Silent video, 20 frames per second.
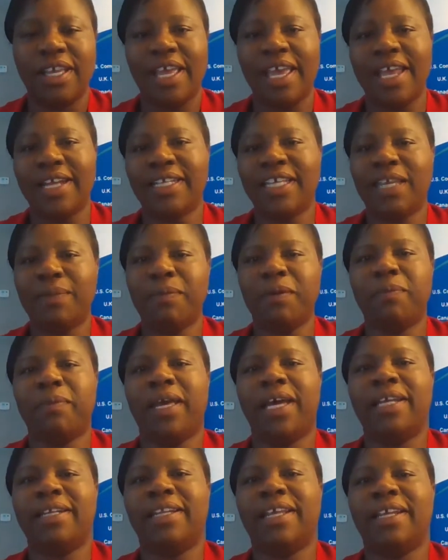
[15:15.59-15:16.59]
And keep in
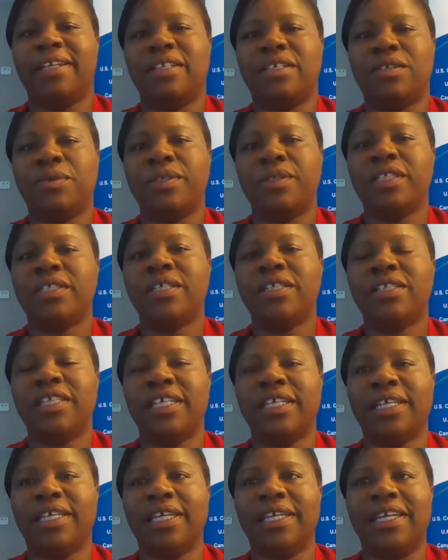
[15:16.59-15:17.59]
mind that critical
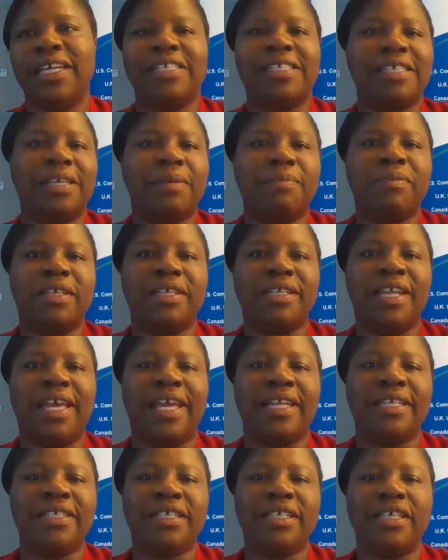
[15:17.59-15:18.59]
thinking is something
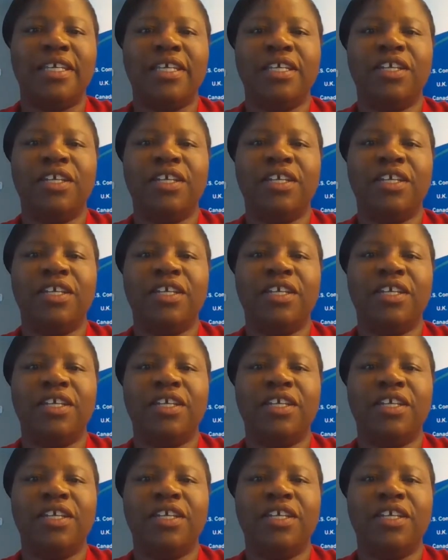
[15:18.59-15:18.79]
that,